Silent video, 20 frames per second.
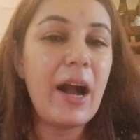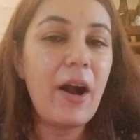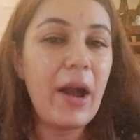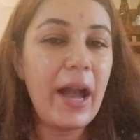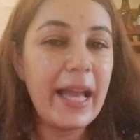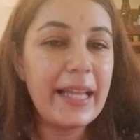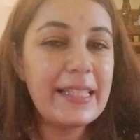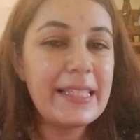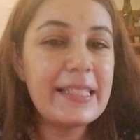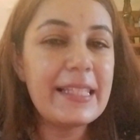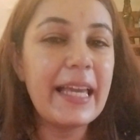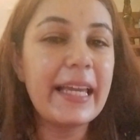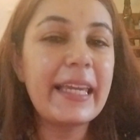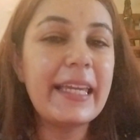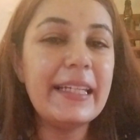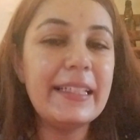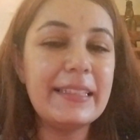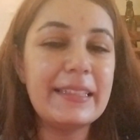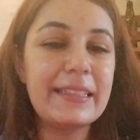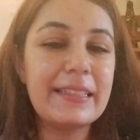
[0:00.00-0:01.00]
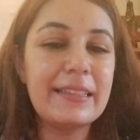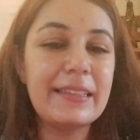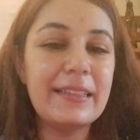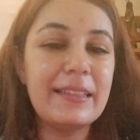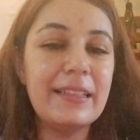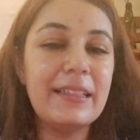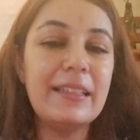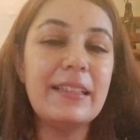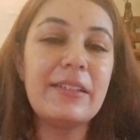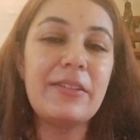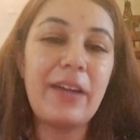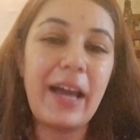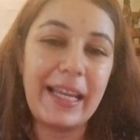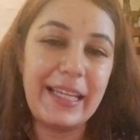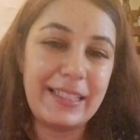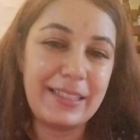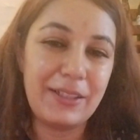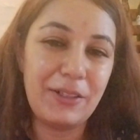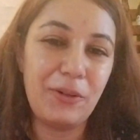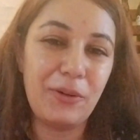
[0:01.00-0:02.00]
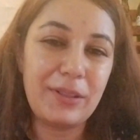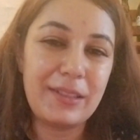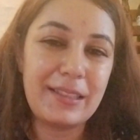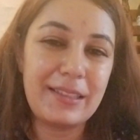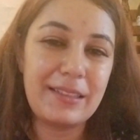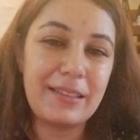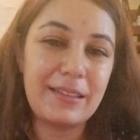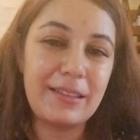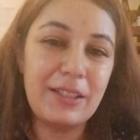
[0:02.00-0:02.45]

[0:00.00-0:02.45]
And second, write a lot.